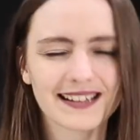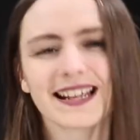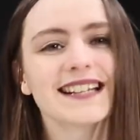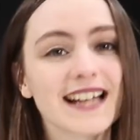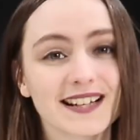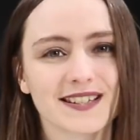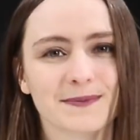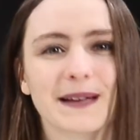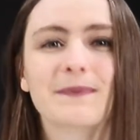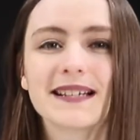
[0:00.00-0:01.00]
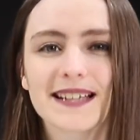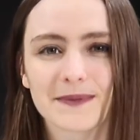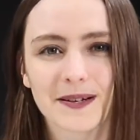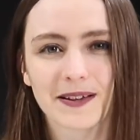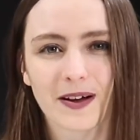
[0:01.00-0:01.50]
Is that just me? Please let
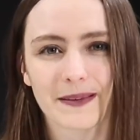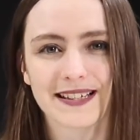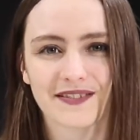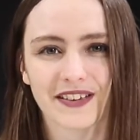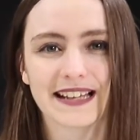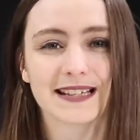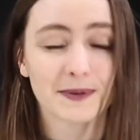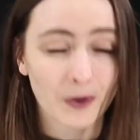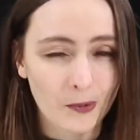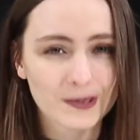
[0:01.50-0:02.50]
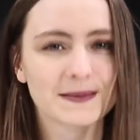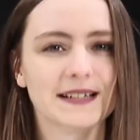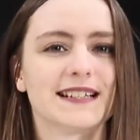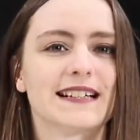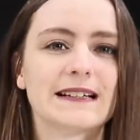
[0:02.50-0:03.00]
me know in the comments if it is, but
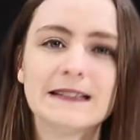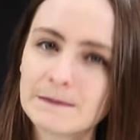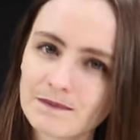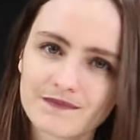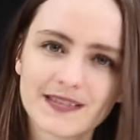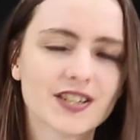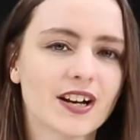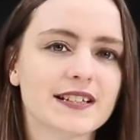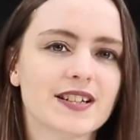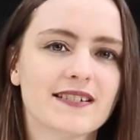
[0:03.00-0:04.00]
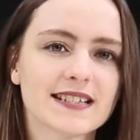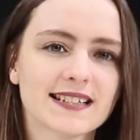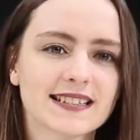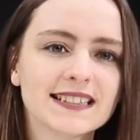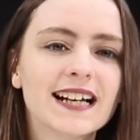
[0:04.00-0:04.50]
automatically, shiny
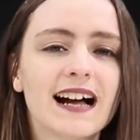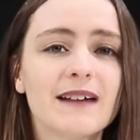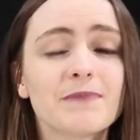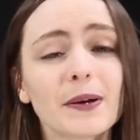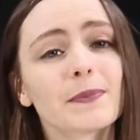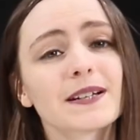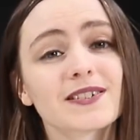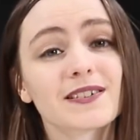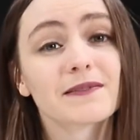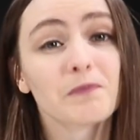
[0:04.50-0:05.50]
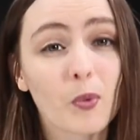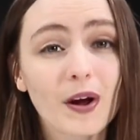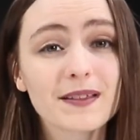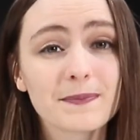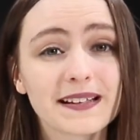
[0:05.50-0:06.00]
Charizard. Pokémon is
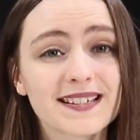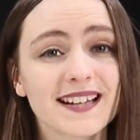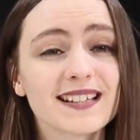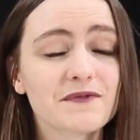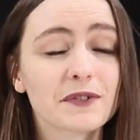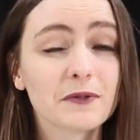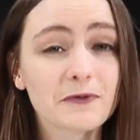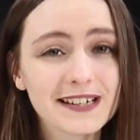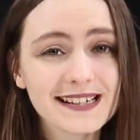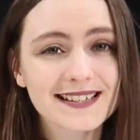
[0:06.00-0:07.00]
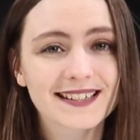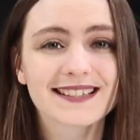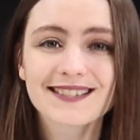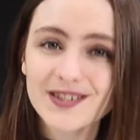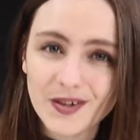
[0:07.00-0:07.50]
one of the big sellers for a reason.
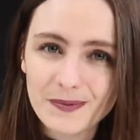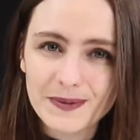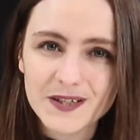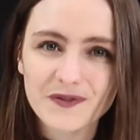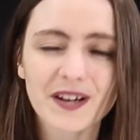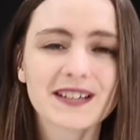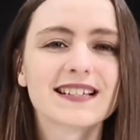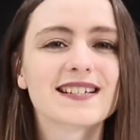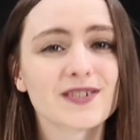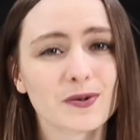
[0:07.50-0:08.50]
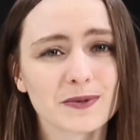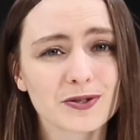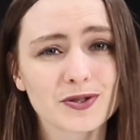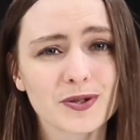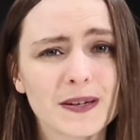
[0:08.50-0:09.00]
It's so much fun and there's so
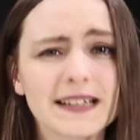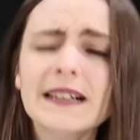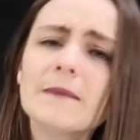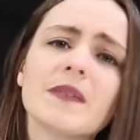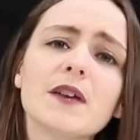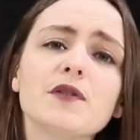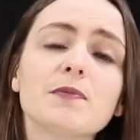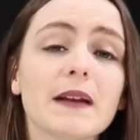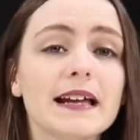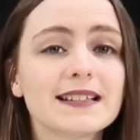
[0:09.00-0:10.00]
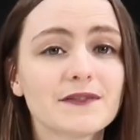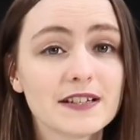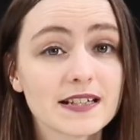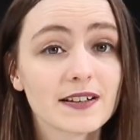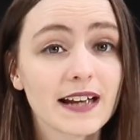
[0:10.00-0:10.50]
much to it. If you've played the
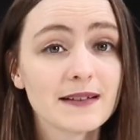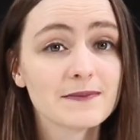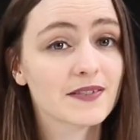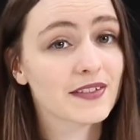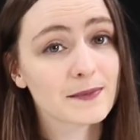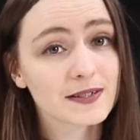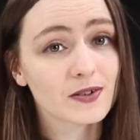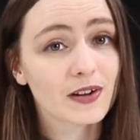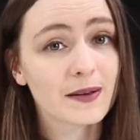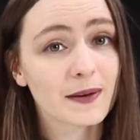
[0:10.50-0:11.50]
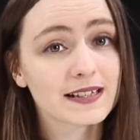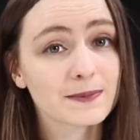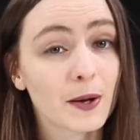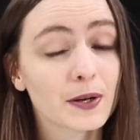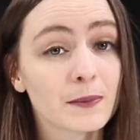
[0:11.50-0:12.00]
video games, if that was your gateway into
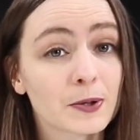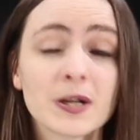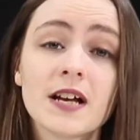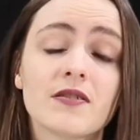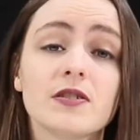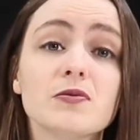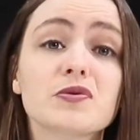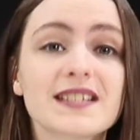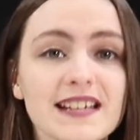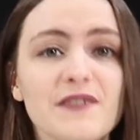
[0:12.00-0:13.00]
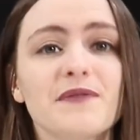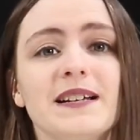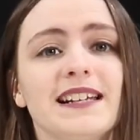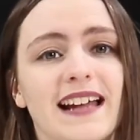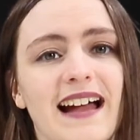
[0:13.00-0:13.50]
Pokemon, then you'll see
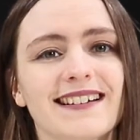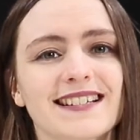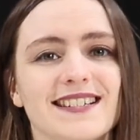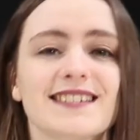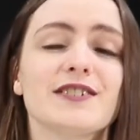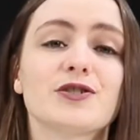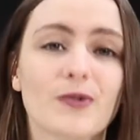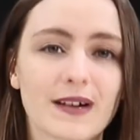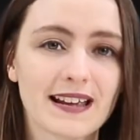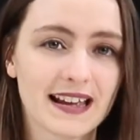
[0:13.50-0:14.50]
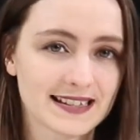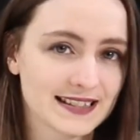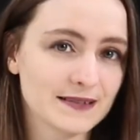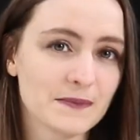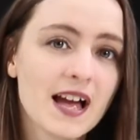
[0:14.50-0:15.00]
familiar characters and enjoy
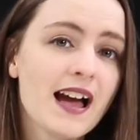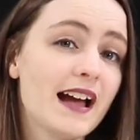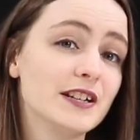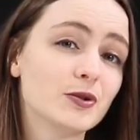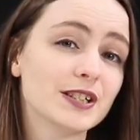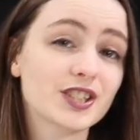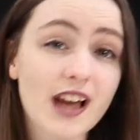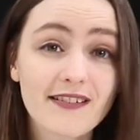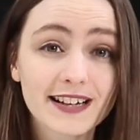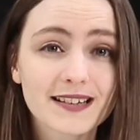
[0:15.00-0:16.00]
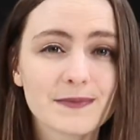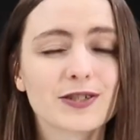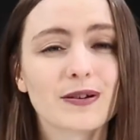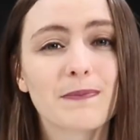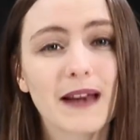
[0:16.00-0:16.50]
getting them, enjoy sharing them,
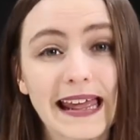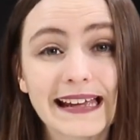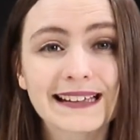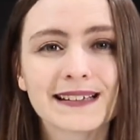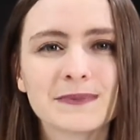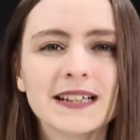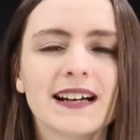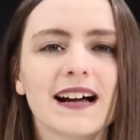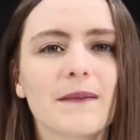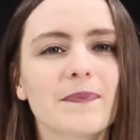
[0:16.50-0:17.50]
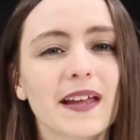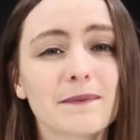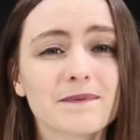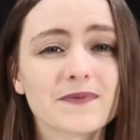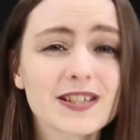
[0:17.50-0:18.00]
enjoy playing them, and
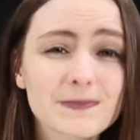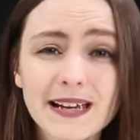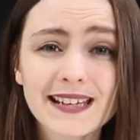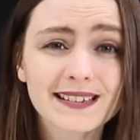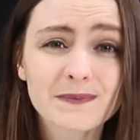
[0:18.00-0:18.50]
just making the